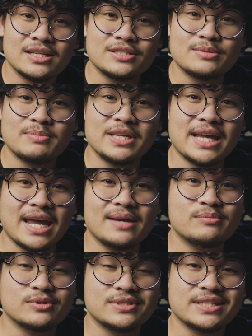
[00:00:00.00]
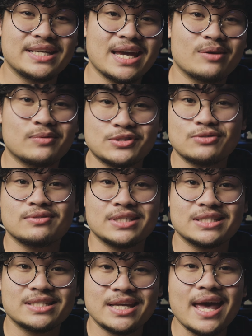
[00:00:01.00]
to be able to get what you
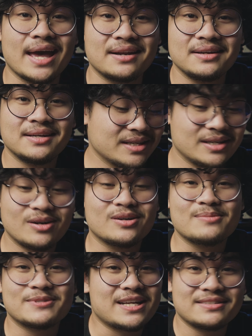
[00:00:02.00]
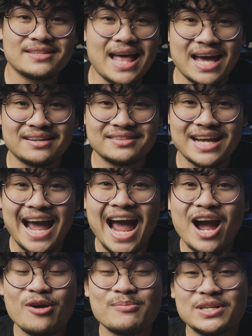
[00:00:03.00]
need to get. It all comes down to that.
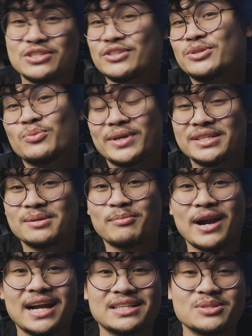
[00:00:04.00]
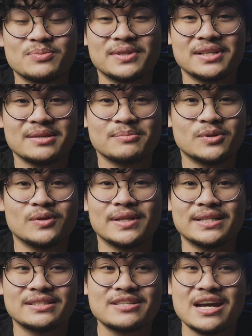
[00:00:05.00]
How much are you willing to practice with the gimbal
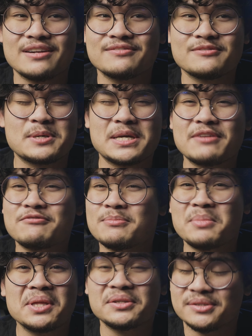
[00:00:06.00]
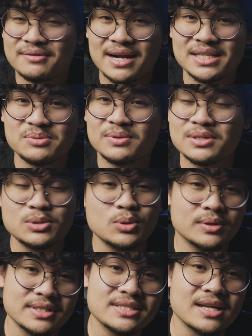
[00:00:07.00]
and kind of get familiarized with the
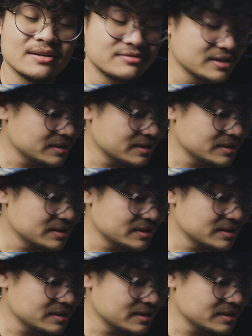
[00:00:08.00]
tool itself?